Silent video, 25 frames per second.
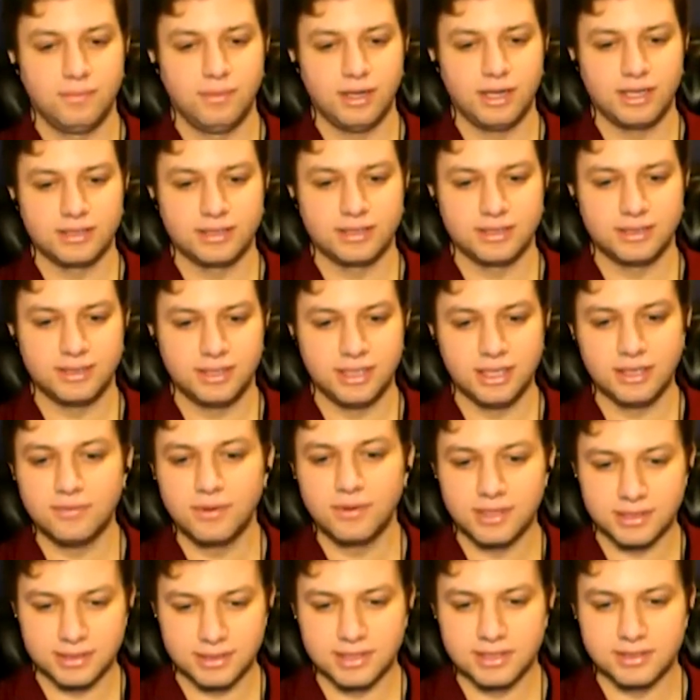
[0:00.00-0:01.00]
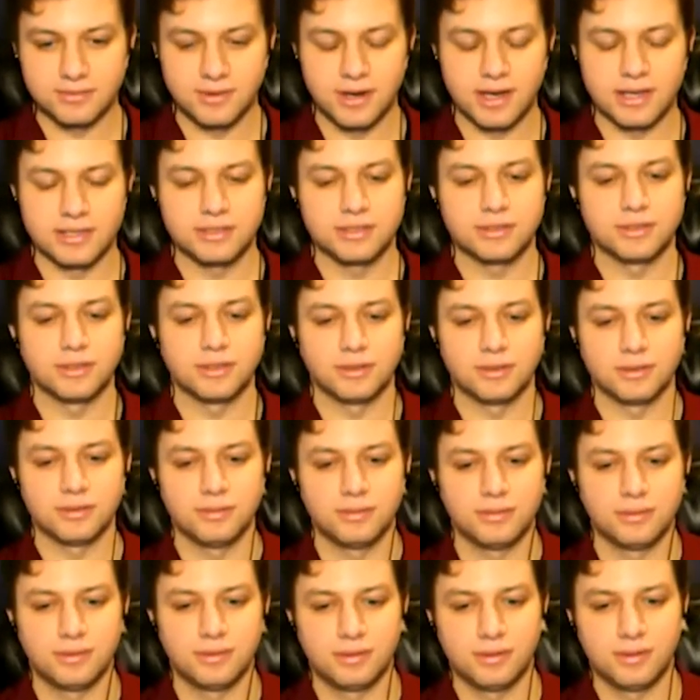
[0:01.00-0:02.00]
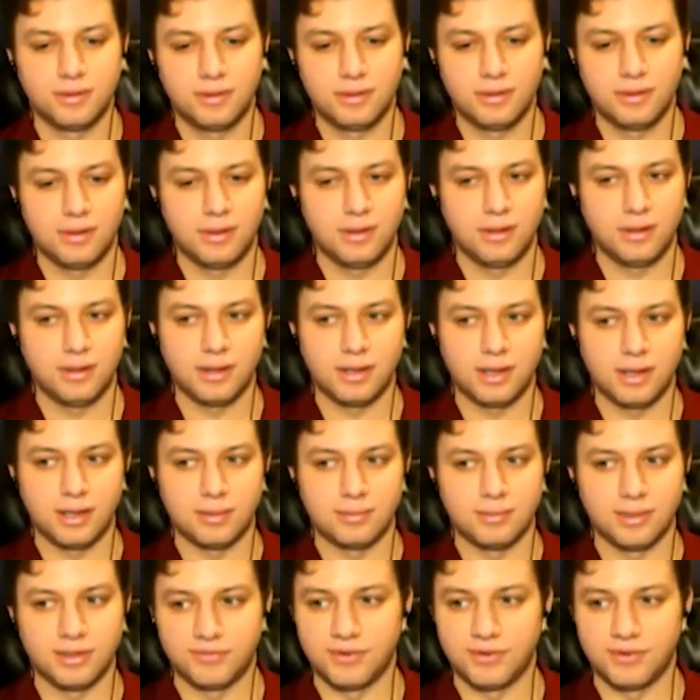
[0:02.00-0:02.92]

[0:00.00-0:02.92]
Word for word: a sequence is rational um,